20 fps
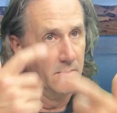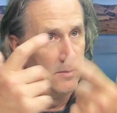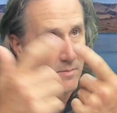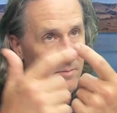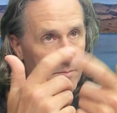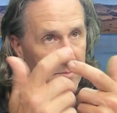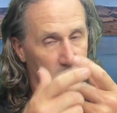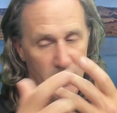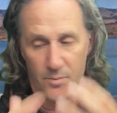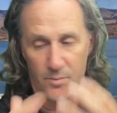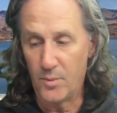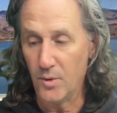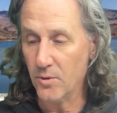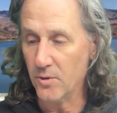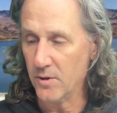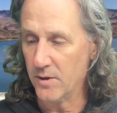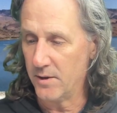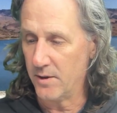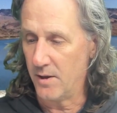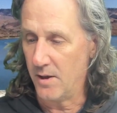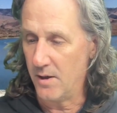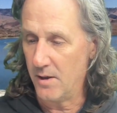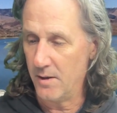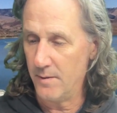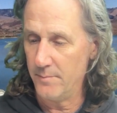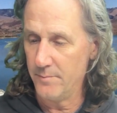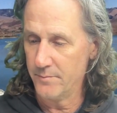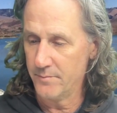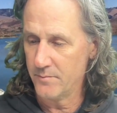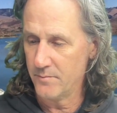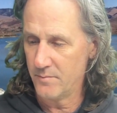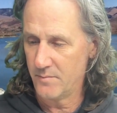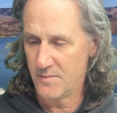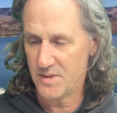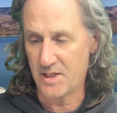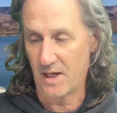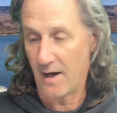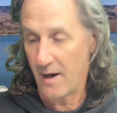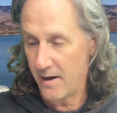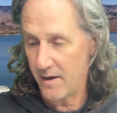spool it on,
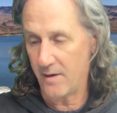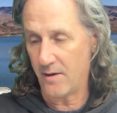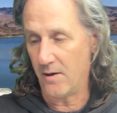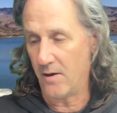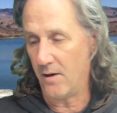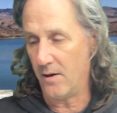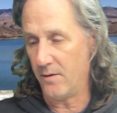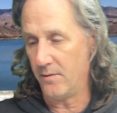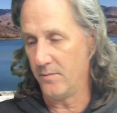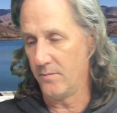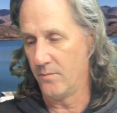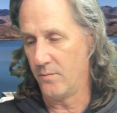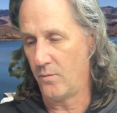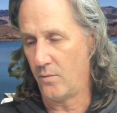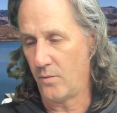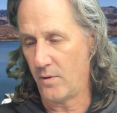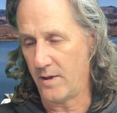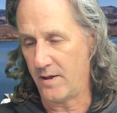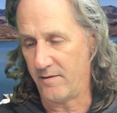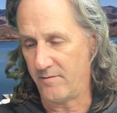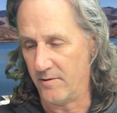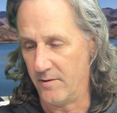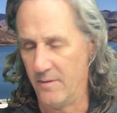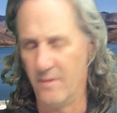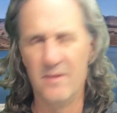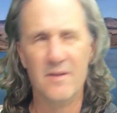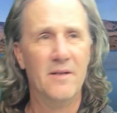tie it on, whatever.